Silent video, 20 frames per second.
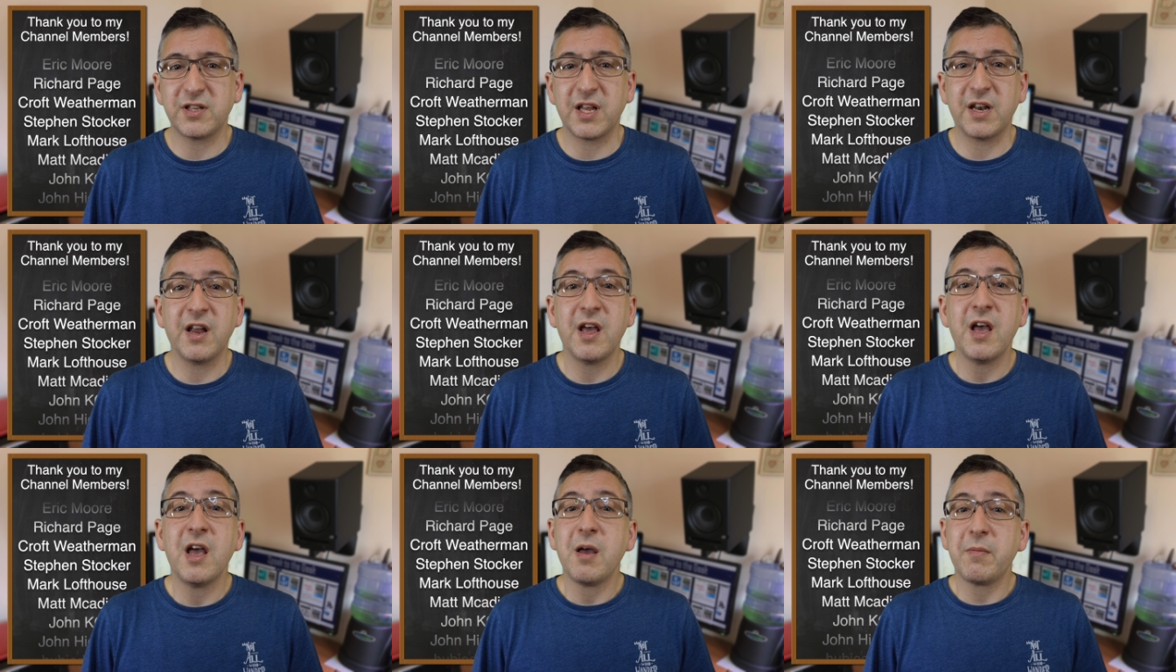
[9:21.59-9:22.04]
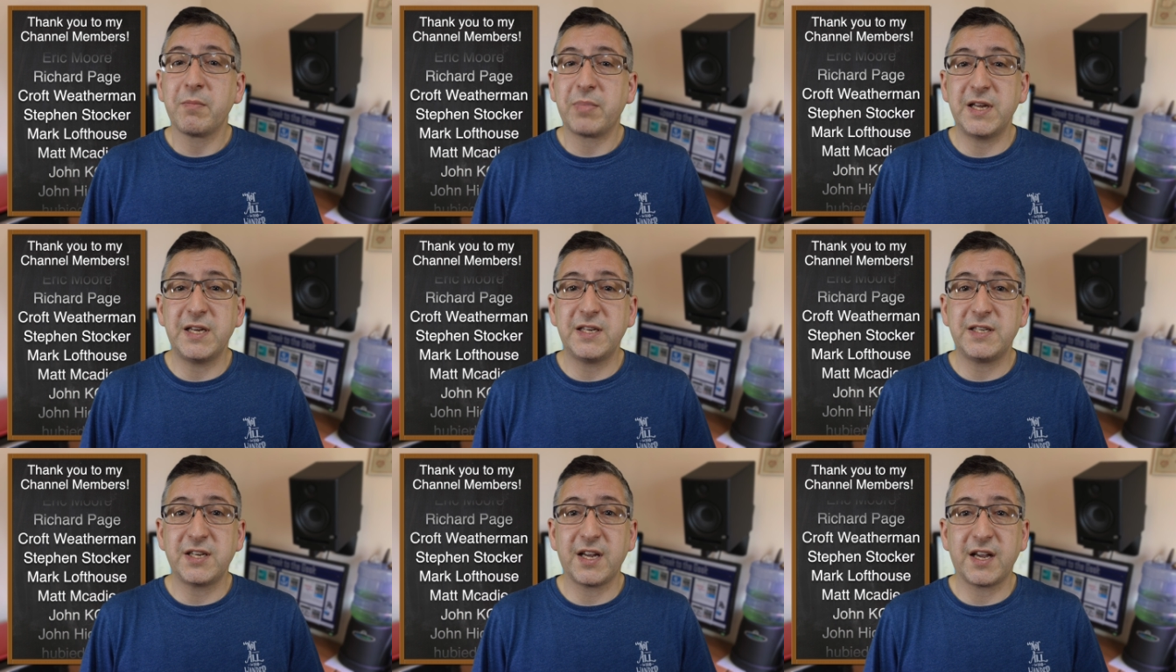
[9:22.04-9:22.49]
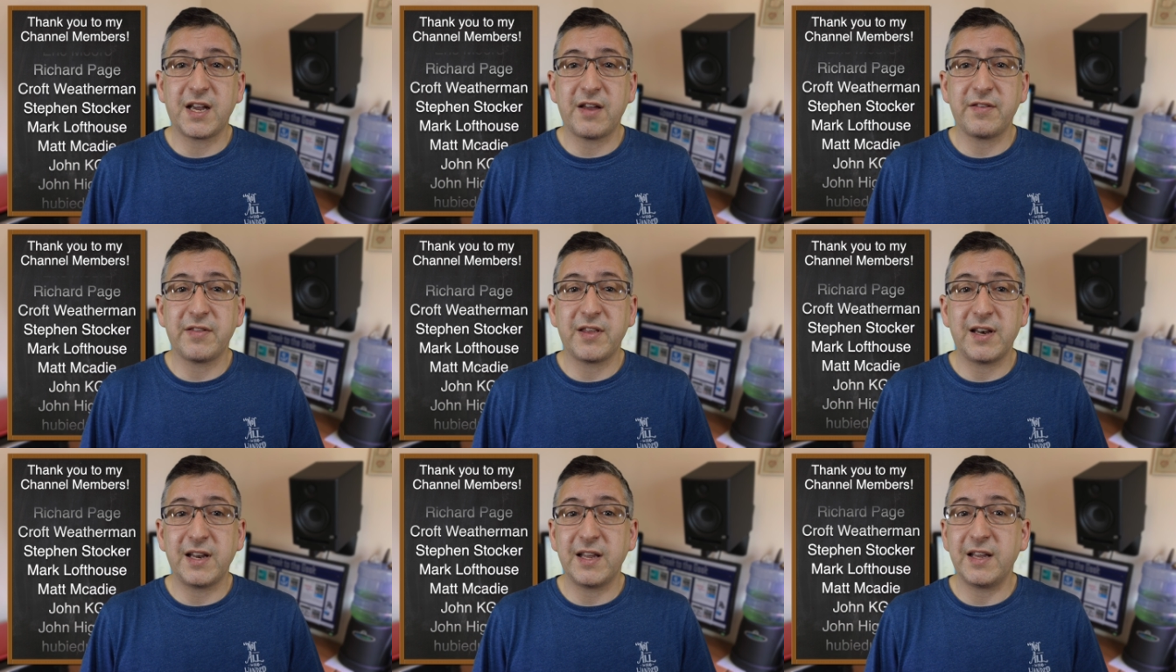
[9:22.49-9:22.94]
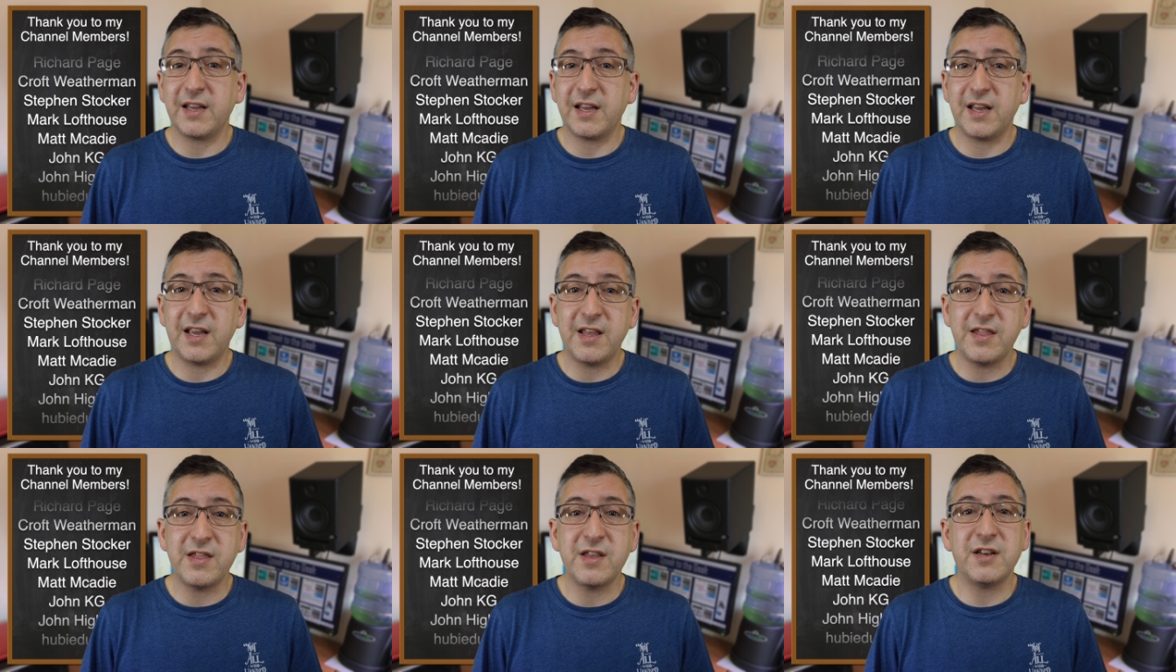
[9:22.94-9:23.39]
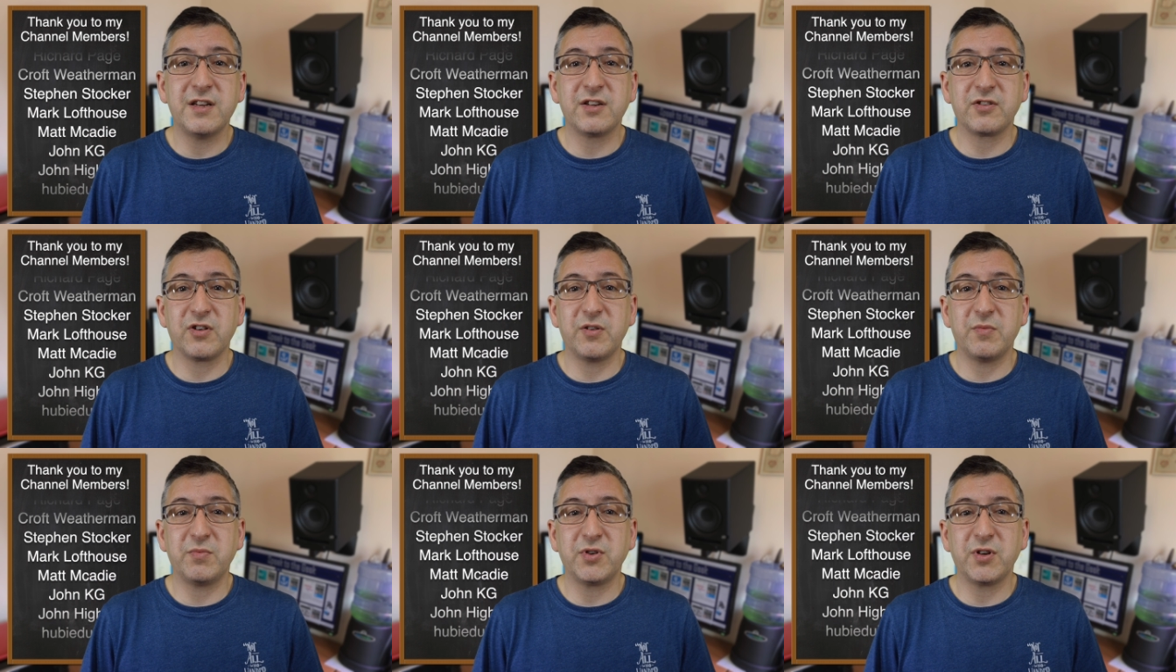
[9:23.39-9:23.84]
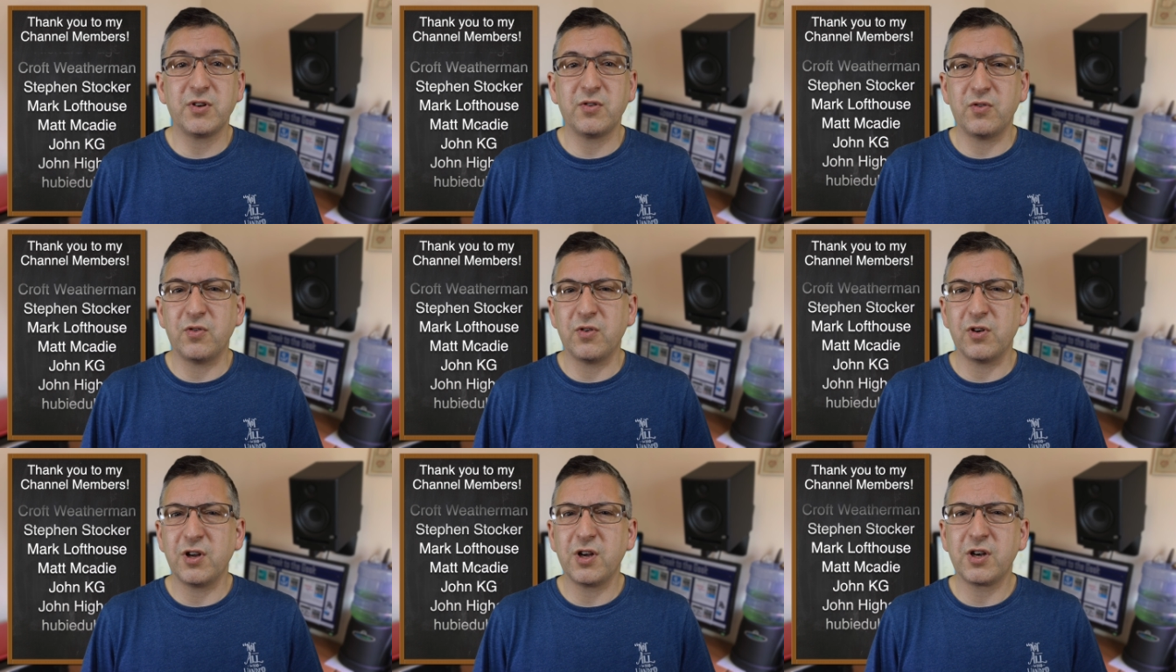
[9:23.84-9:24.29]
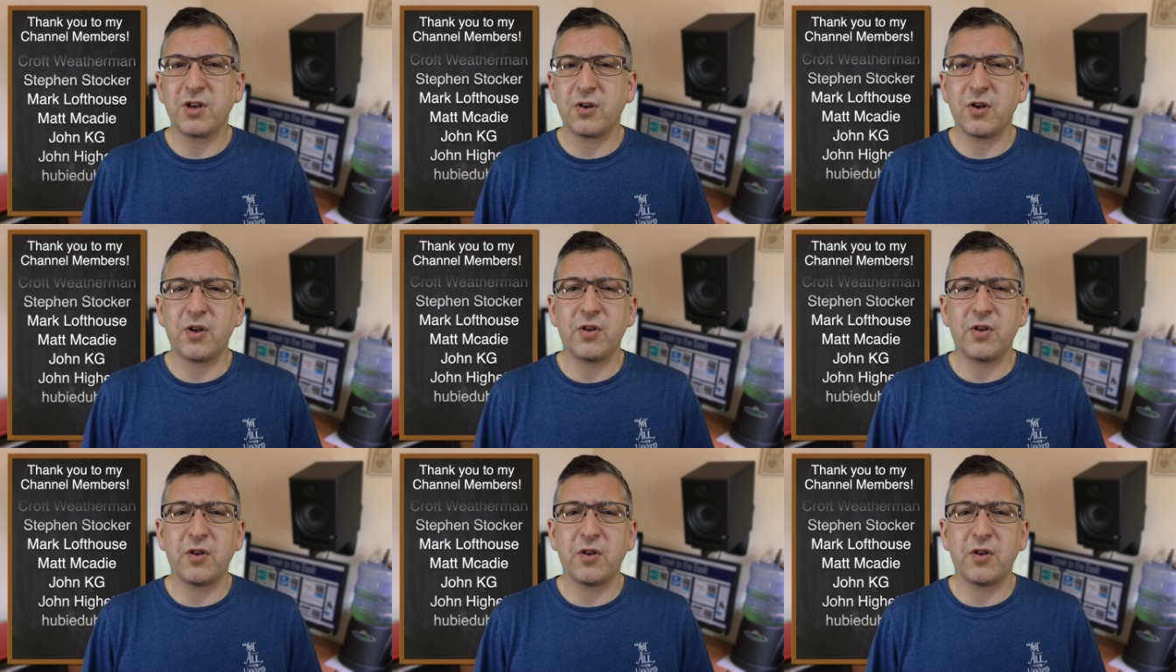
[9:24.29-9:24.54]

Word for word: then please check out the link in the description or look